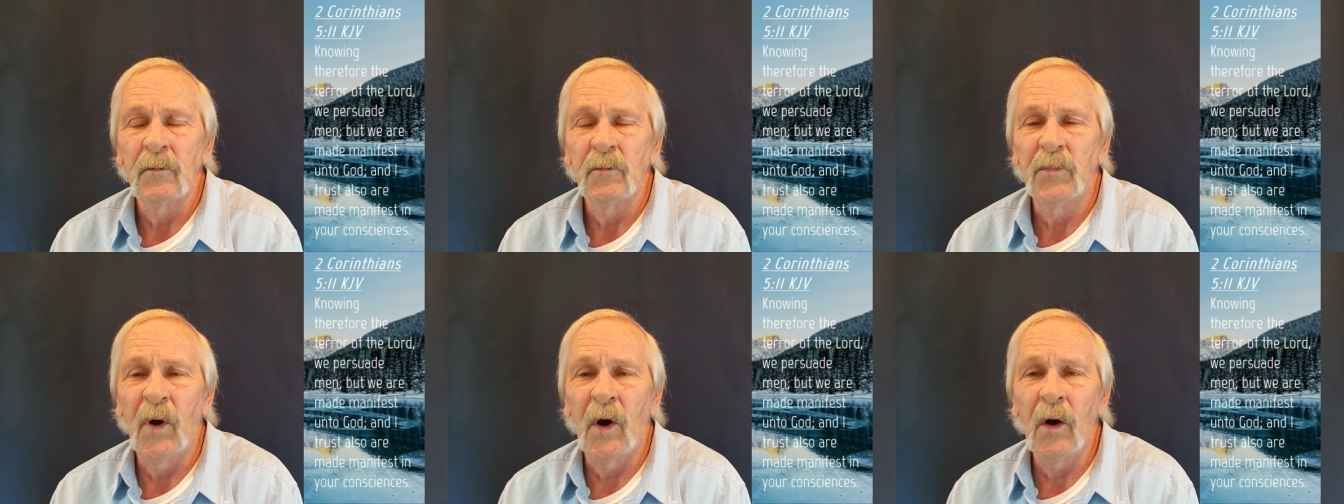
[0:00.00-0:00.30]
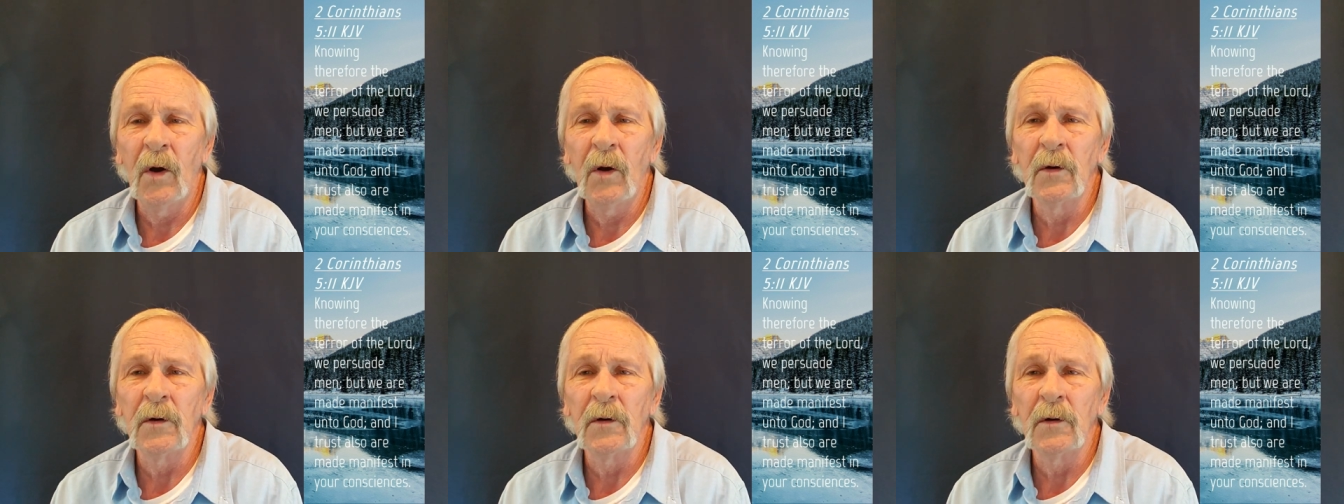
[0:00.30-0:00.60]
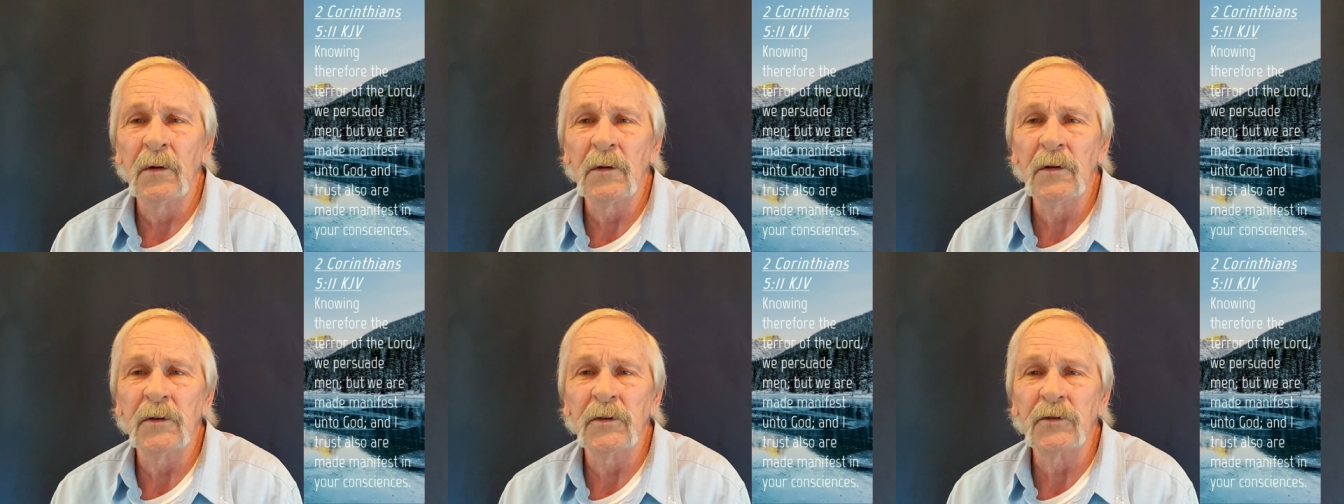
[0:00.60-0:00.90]

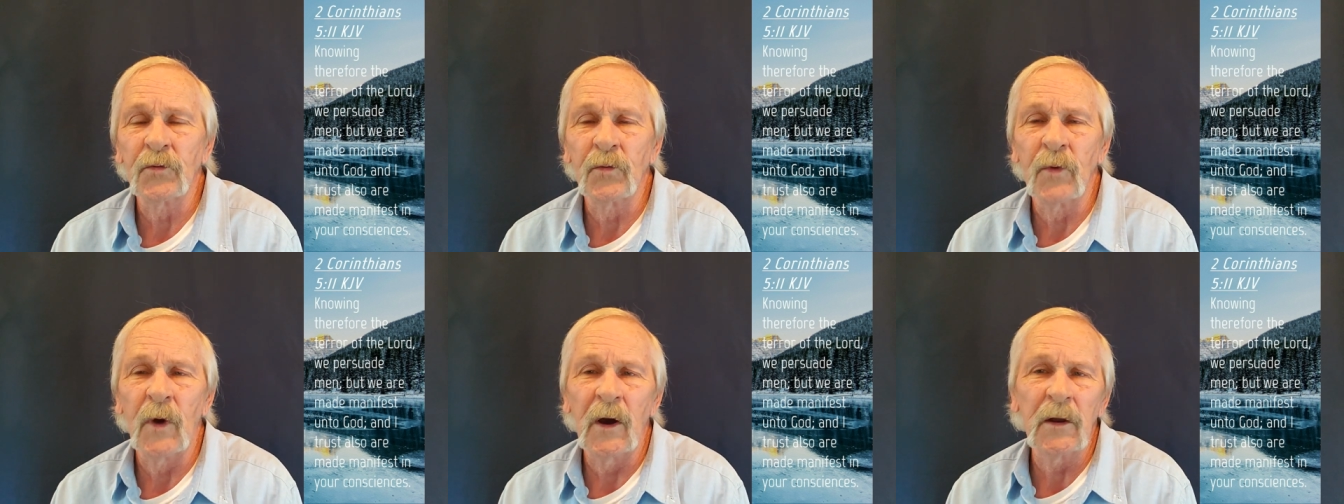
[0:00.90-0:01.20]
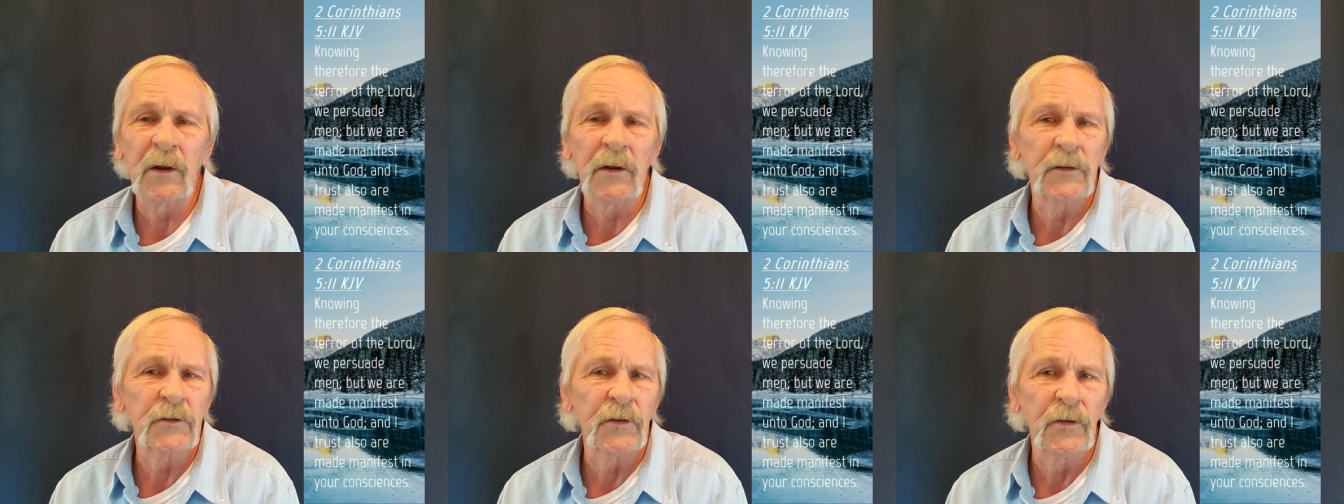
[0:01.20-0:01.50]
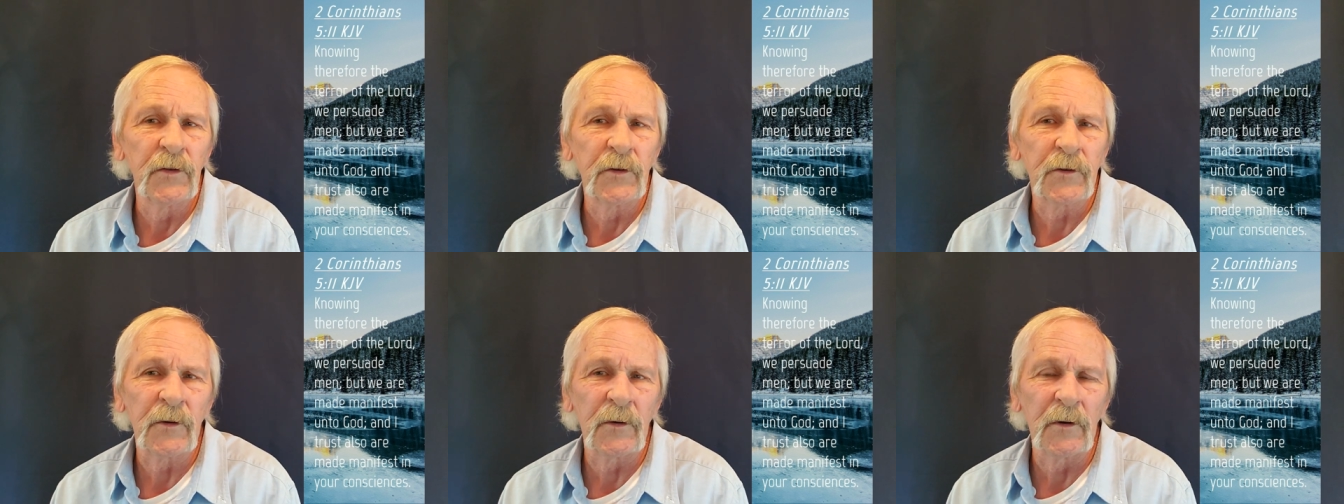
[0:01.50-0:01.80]
Paul is writing to
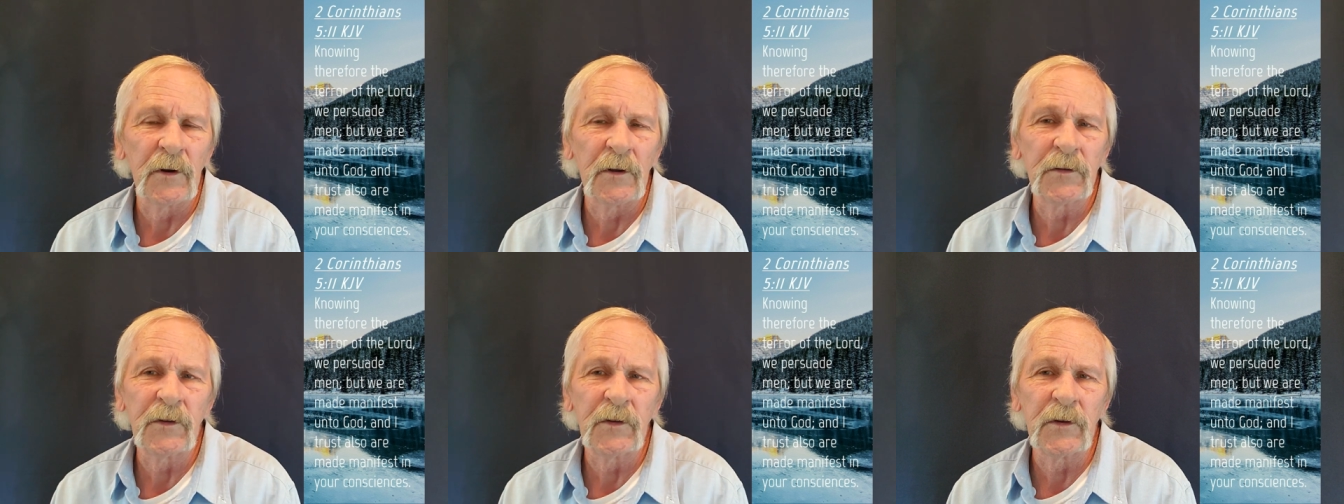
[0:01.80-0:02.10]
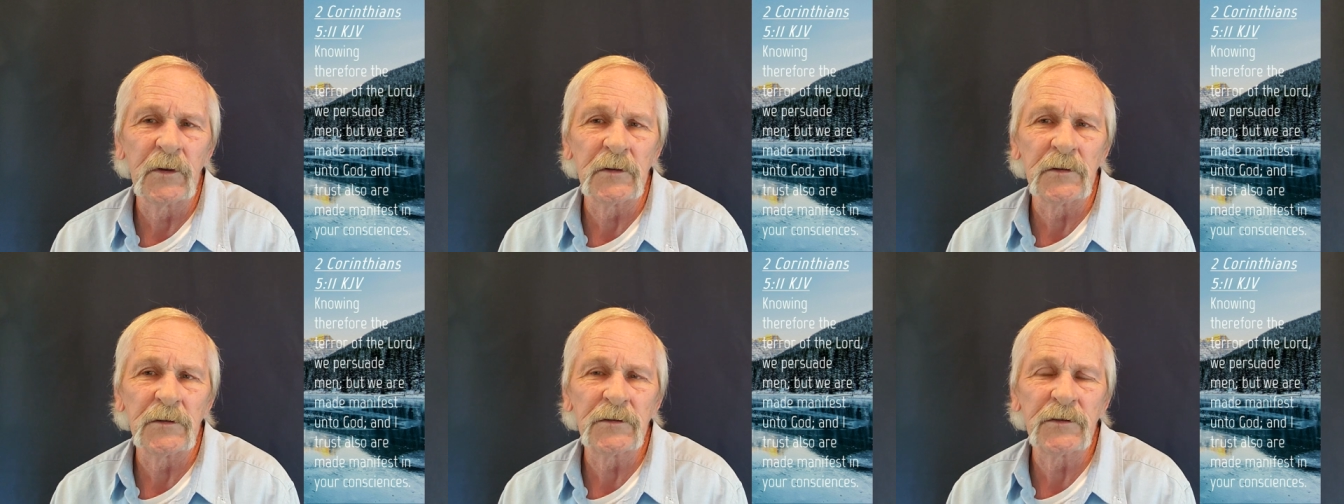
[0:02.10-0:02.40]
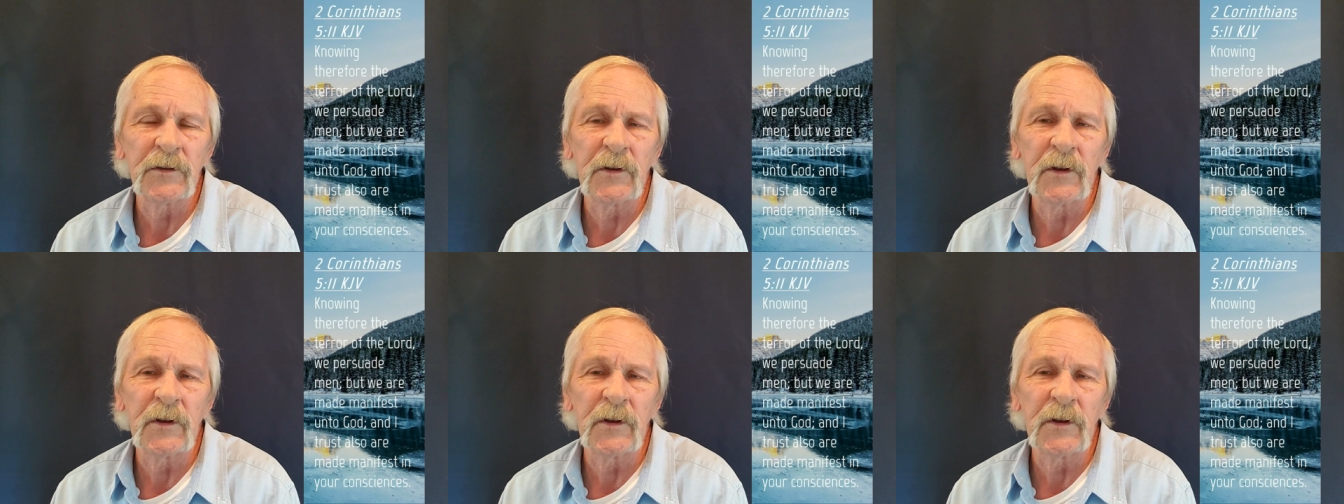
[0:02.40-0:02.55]
the Corinthians,